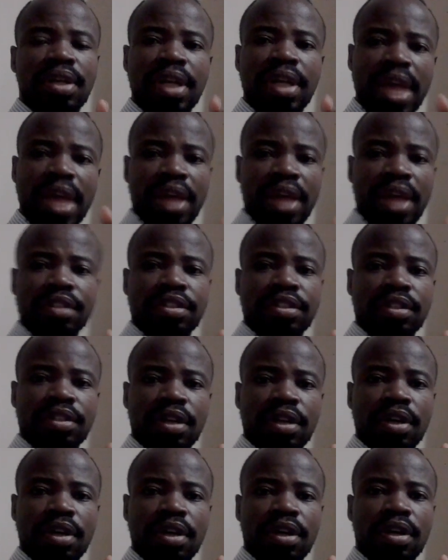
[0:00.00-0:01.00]
Let's
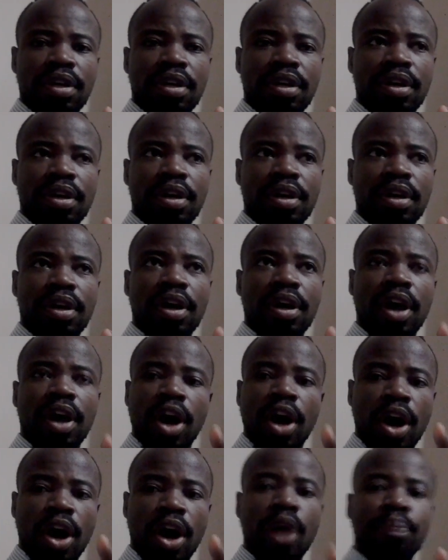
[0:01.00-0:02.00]

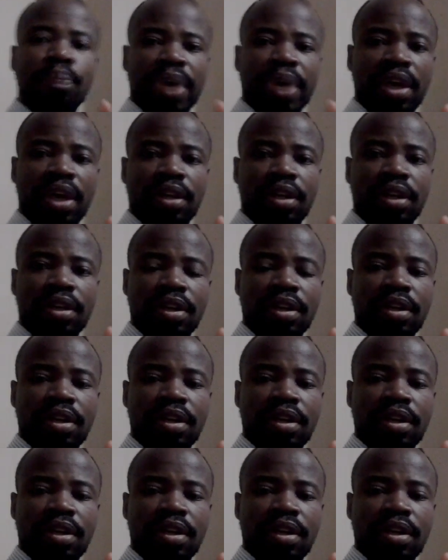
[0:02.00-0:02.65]
open